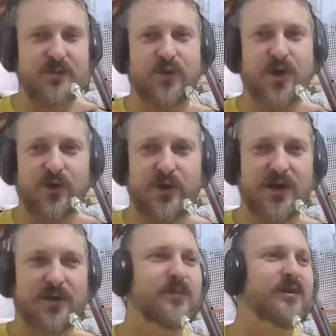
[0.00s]
blowing
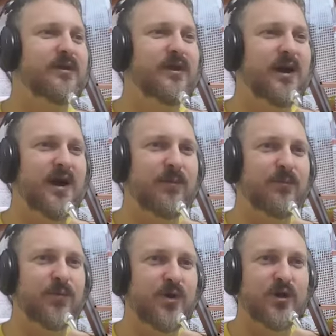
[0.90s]
up.
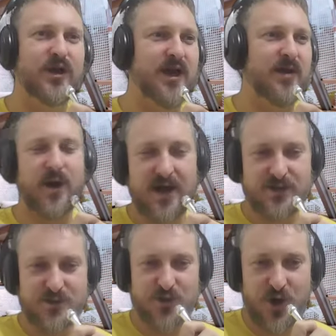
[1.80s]
You're getting
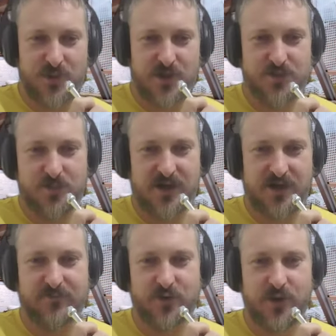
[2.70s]
paid so much money
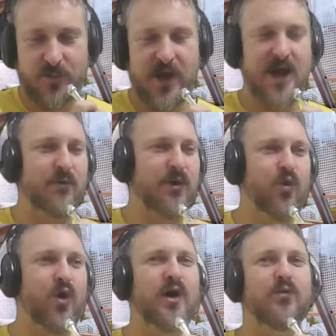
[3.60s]
for your power.
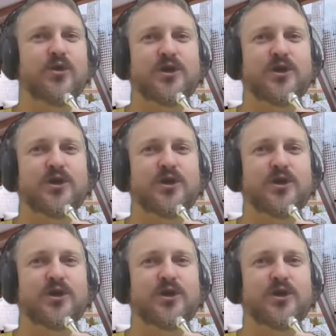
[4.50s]
Why would